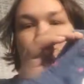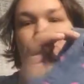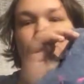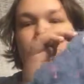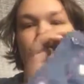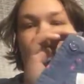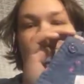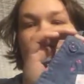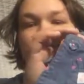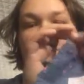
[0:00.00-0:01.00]
are
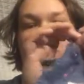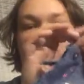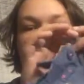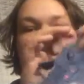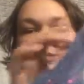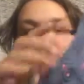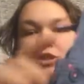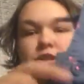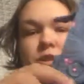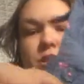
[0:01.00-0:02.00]
somehow crazy
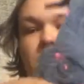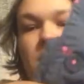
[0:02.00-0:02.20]
precious.